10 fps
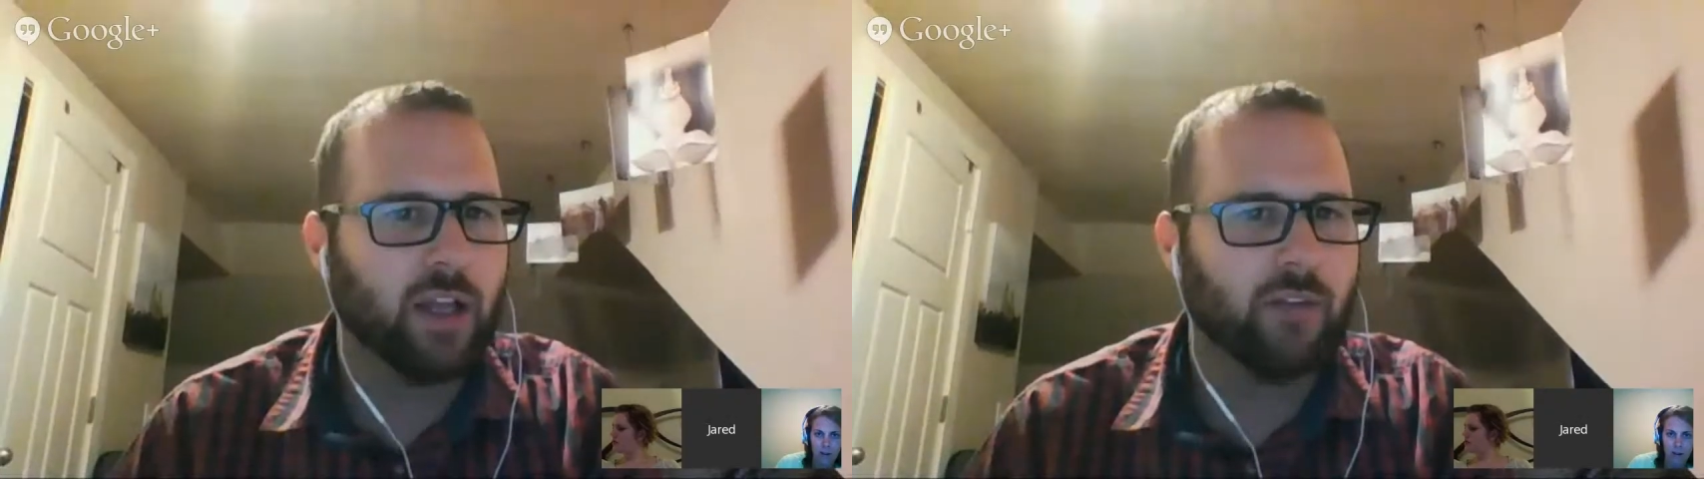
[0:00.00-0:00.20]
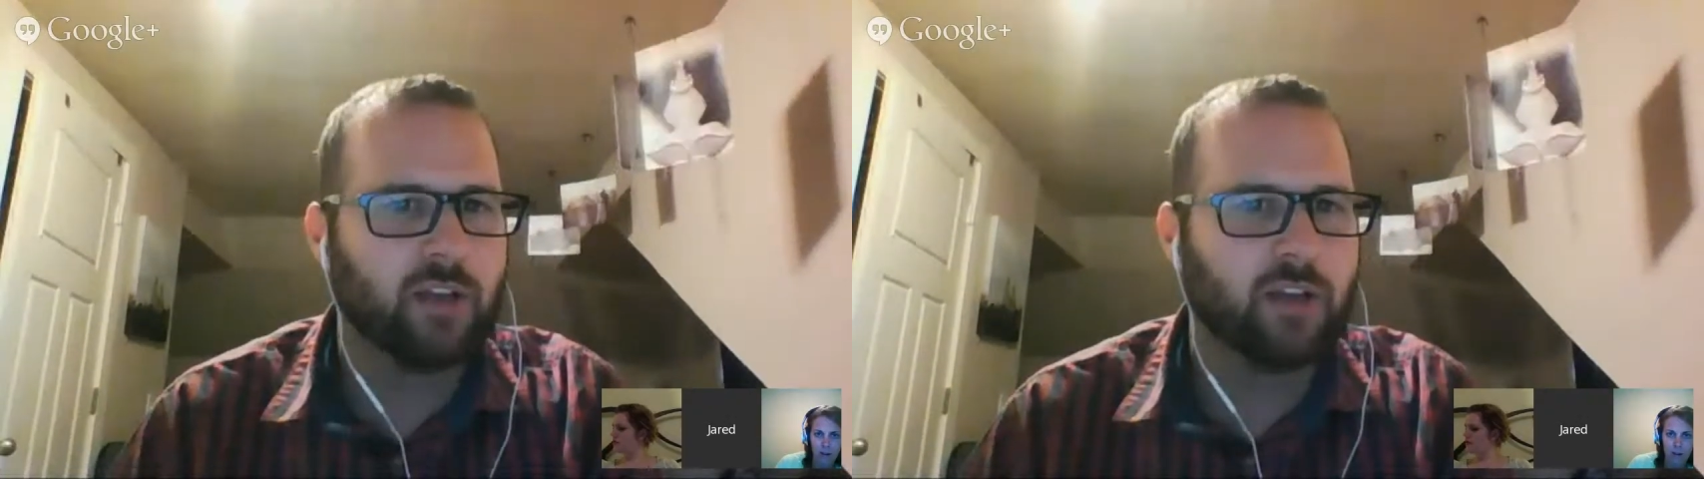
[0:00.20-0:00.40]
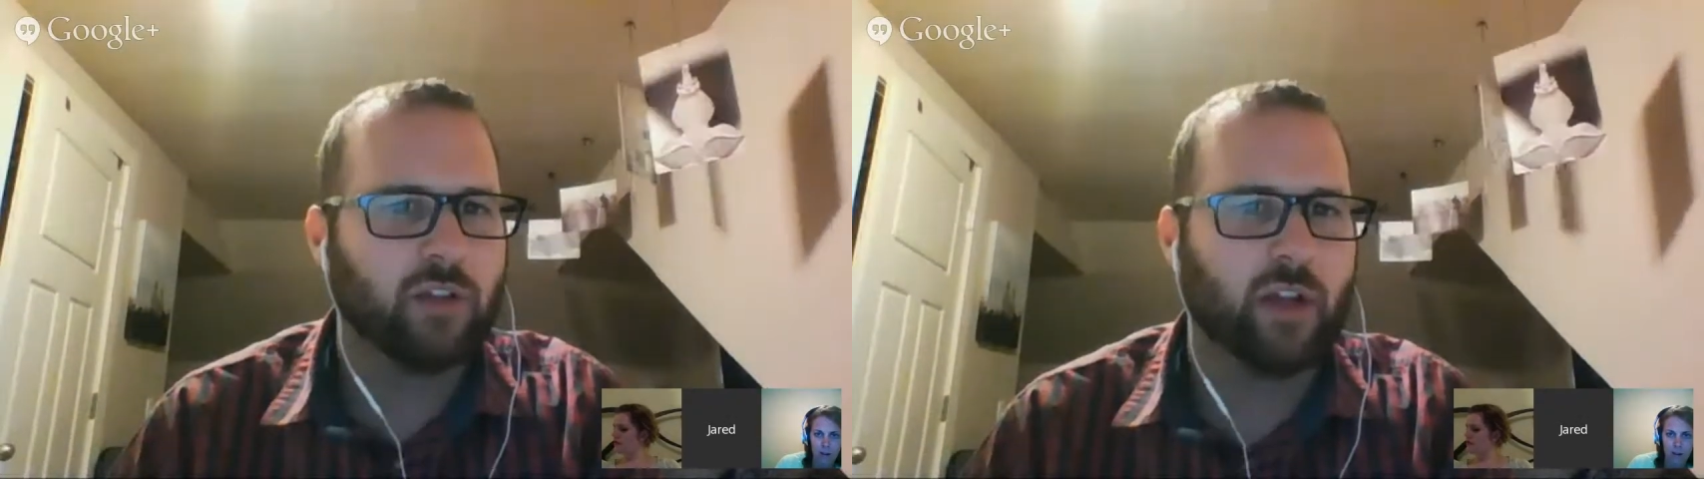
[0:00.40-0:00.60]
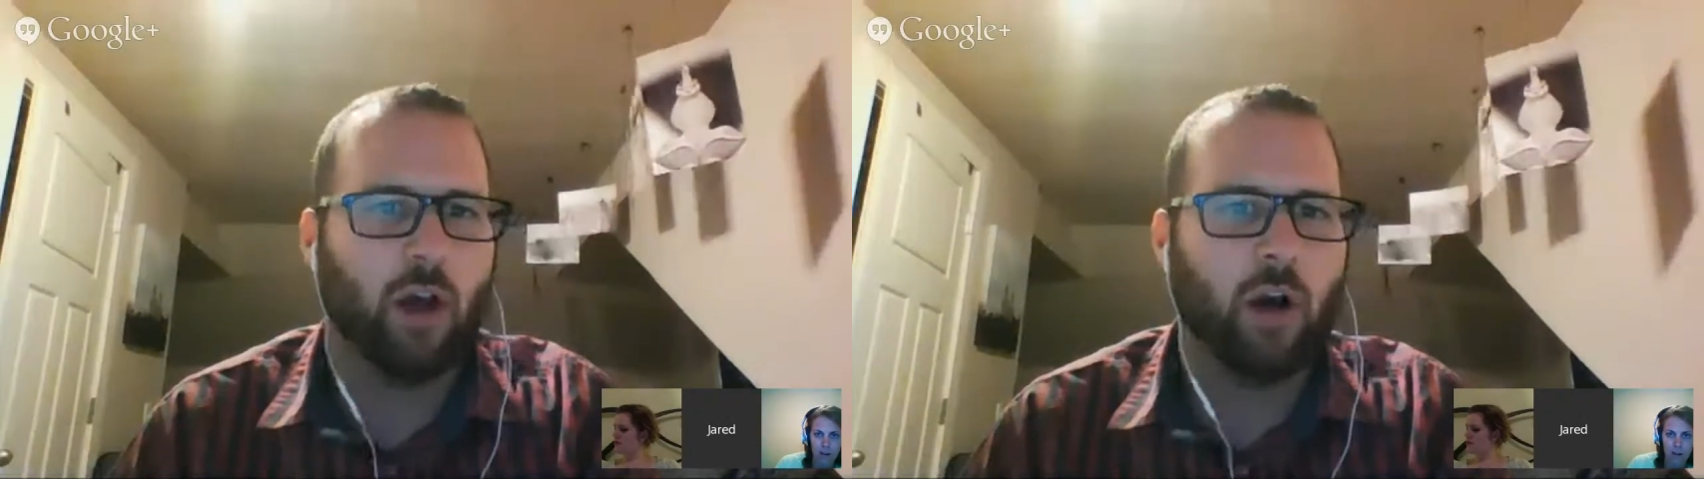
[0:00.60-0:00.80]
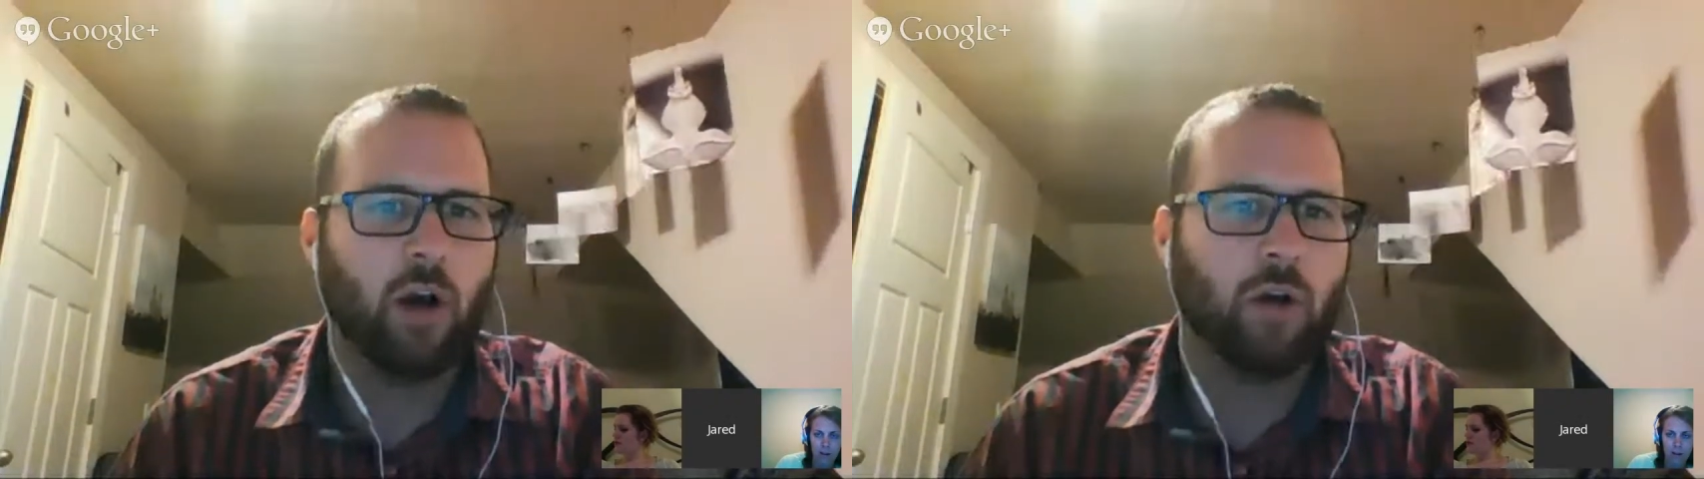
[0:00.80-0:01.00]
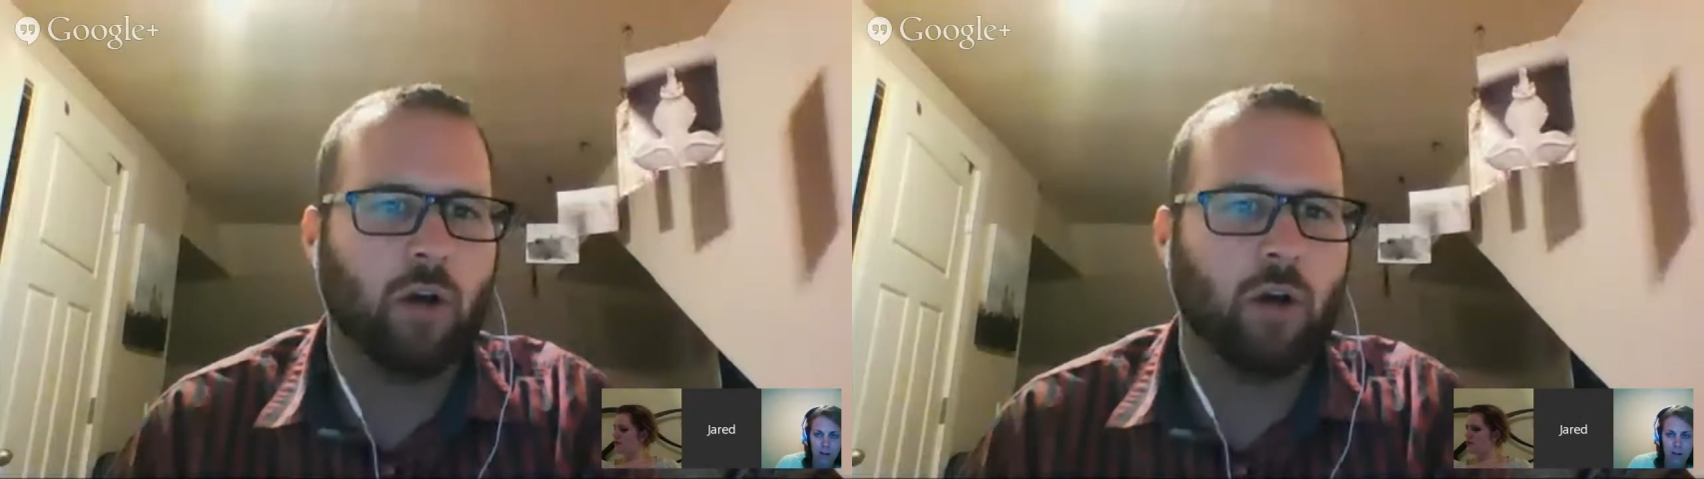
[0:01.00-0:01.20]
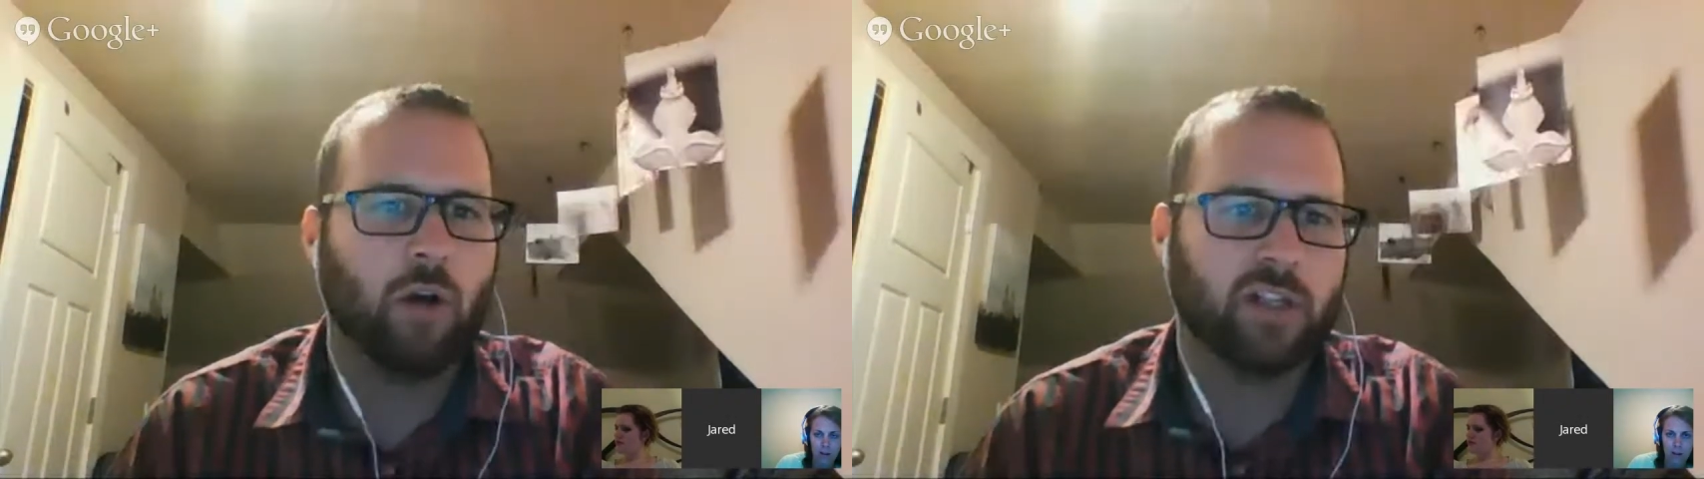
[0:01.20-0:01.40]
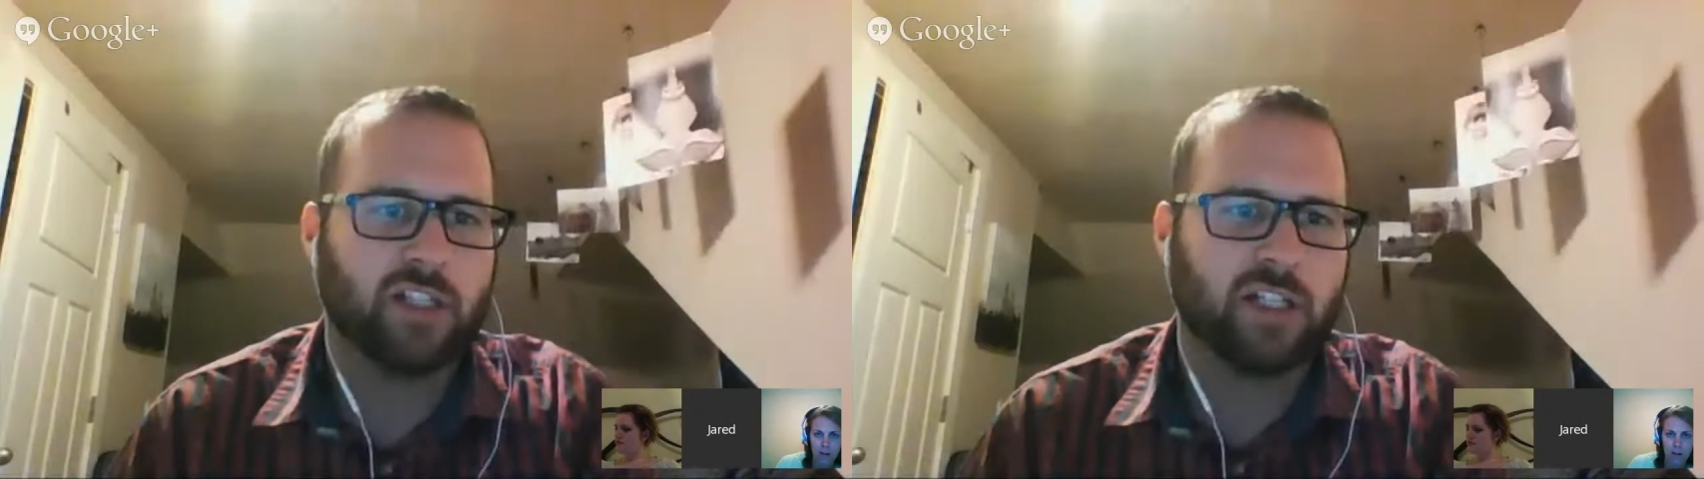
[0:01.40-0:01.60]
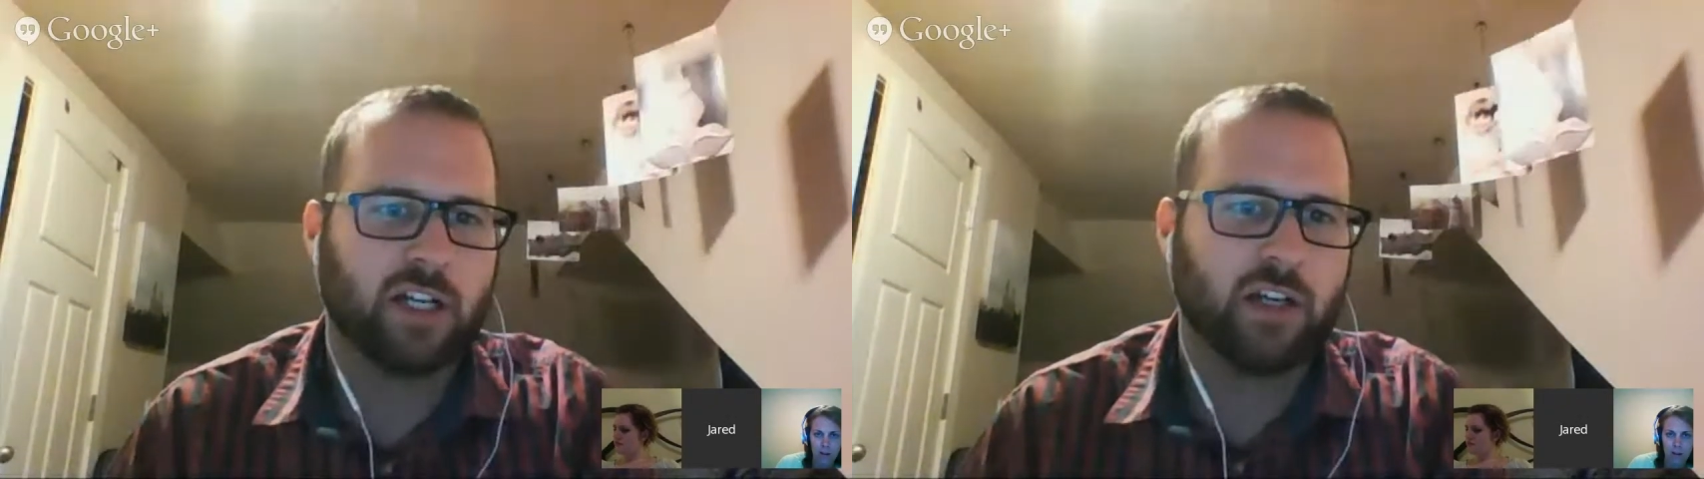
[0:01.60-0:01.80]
O, or the standard deviation,